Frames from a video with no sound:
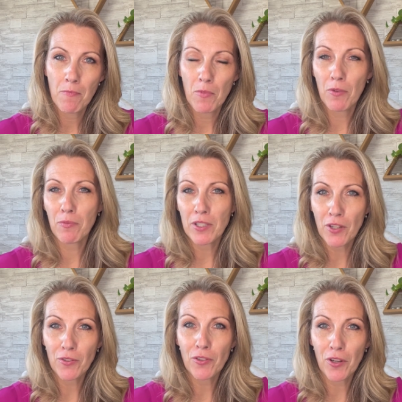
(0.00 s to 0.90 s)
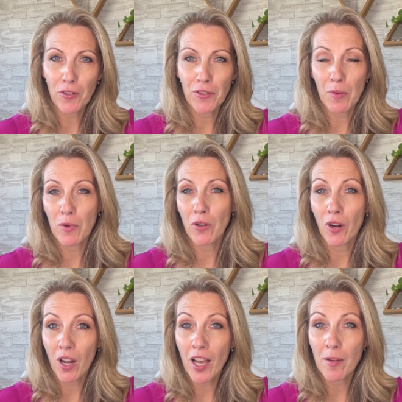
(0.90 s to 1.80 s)
well, if we don't know, then we're
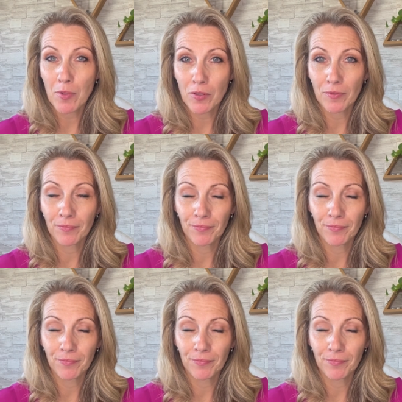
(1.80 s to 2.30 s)
not liable.